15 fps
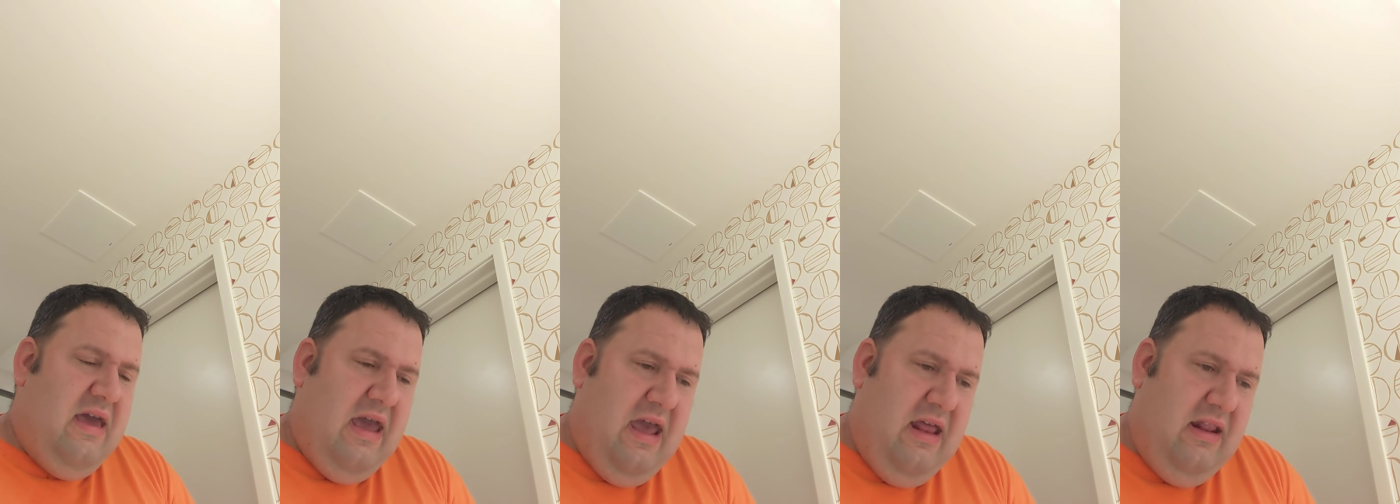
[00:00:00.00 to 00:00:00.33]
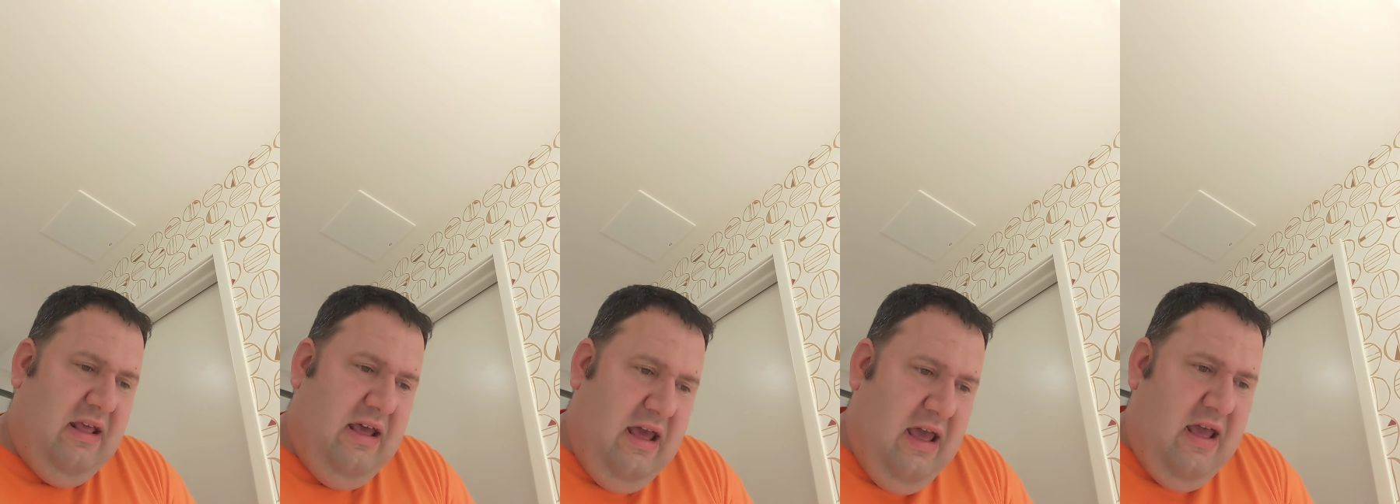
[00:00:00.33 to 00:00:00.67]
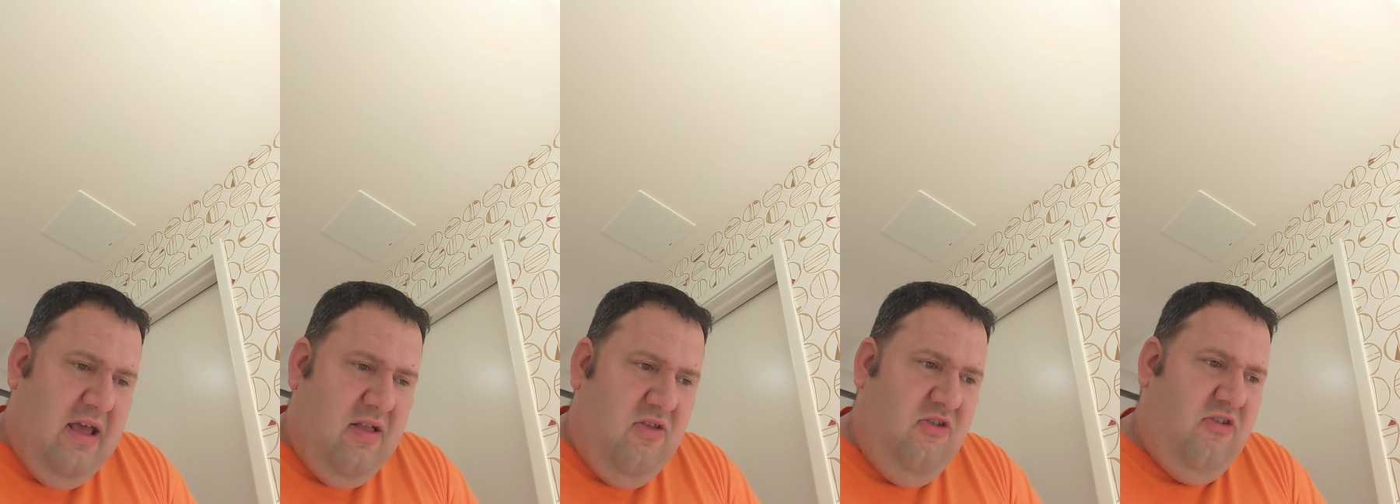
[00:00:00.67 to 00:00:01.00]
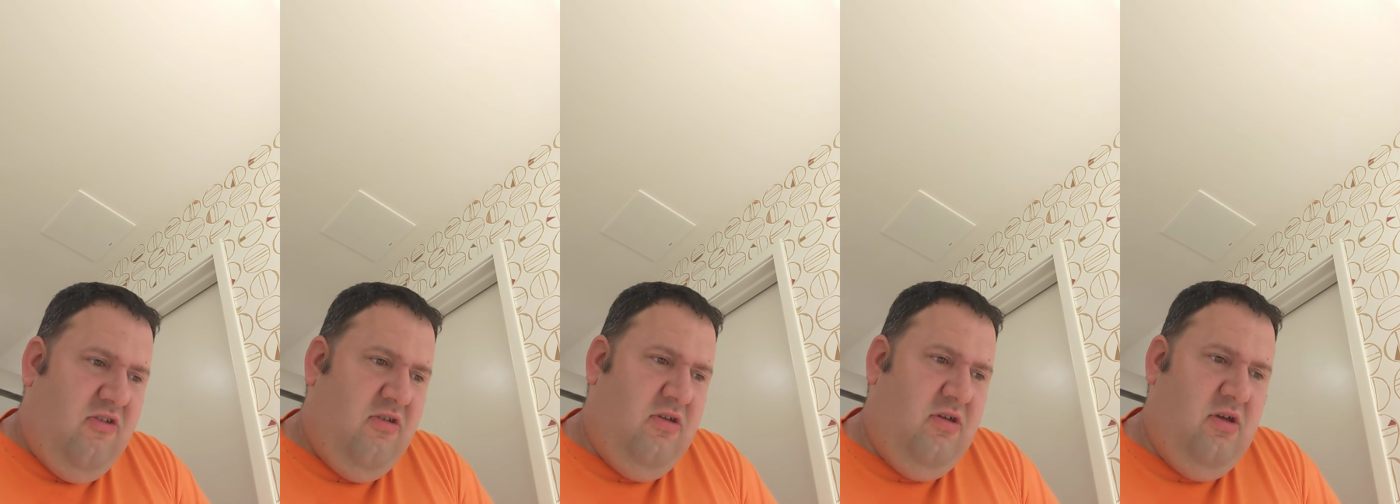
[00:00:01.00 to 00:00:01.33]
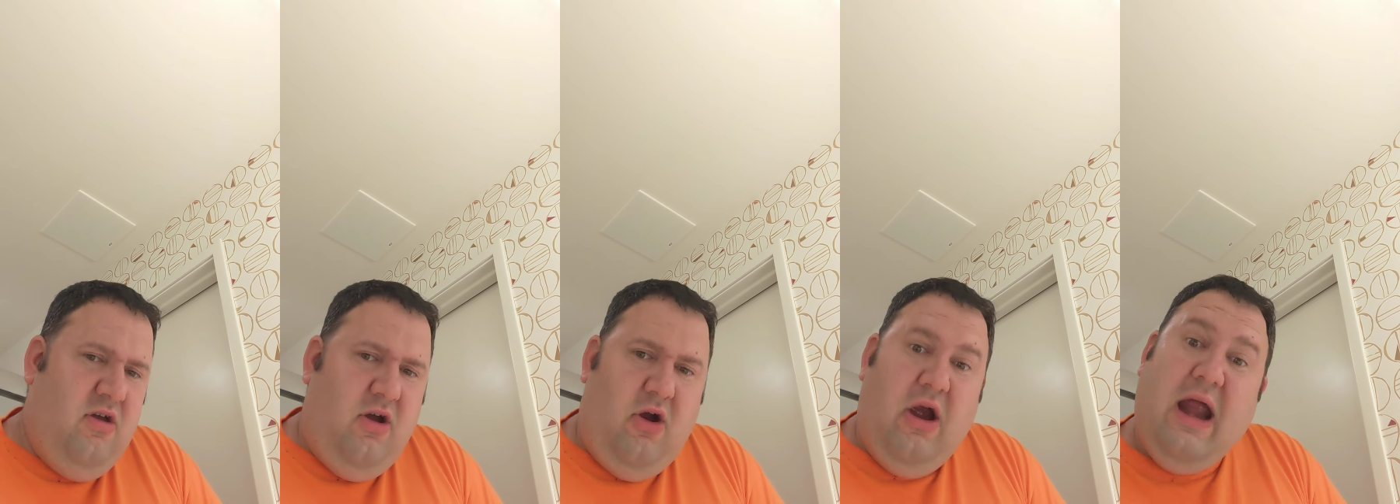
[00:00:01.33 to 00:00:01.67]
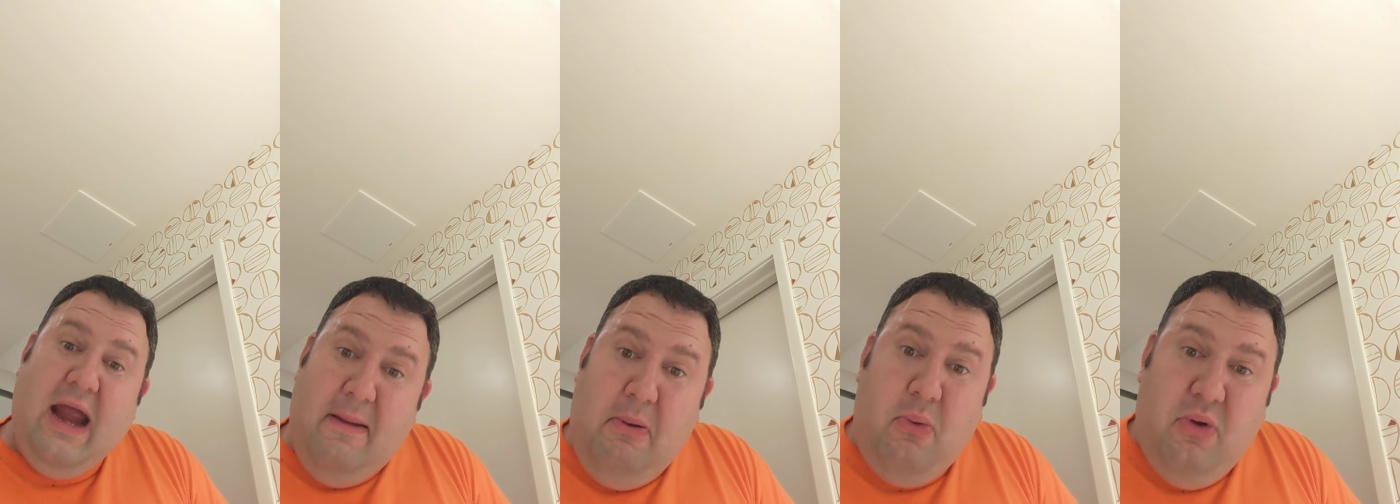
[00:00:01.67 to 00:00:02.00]
and kids are
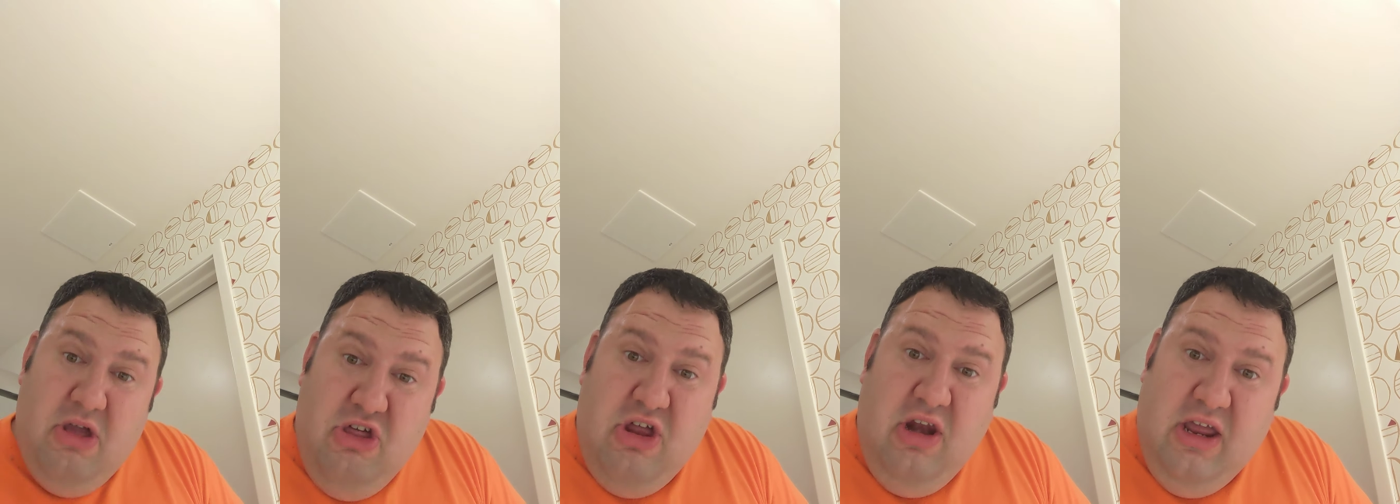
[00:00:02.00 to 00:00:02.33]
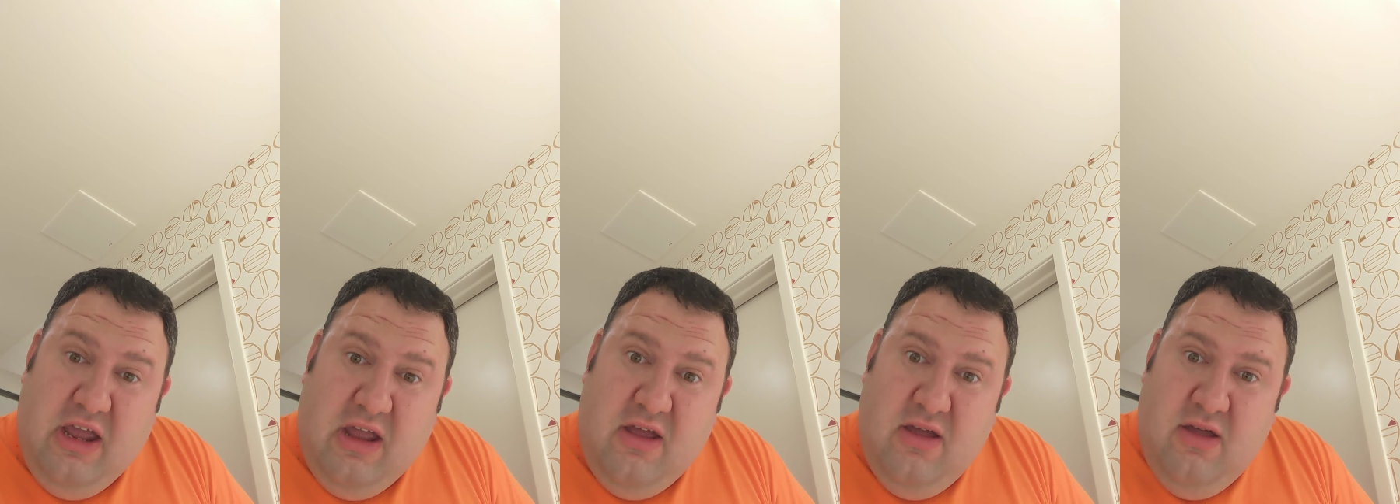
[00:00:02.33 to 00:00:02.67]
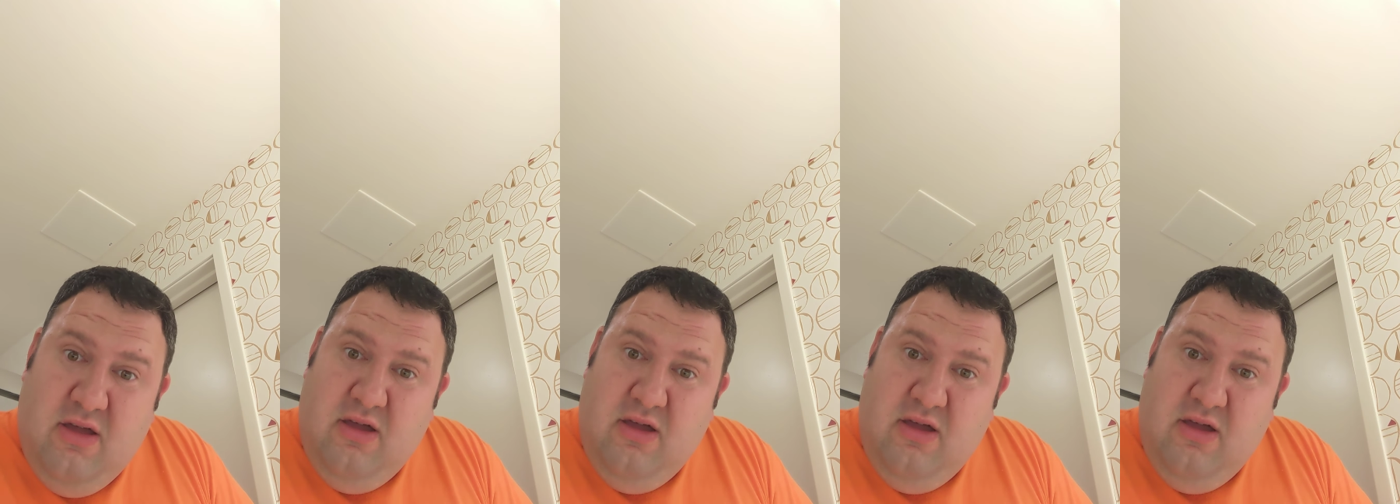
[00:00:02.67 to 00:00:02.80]
Aborigine.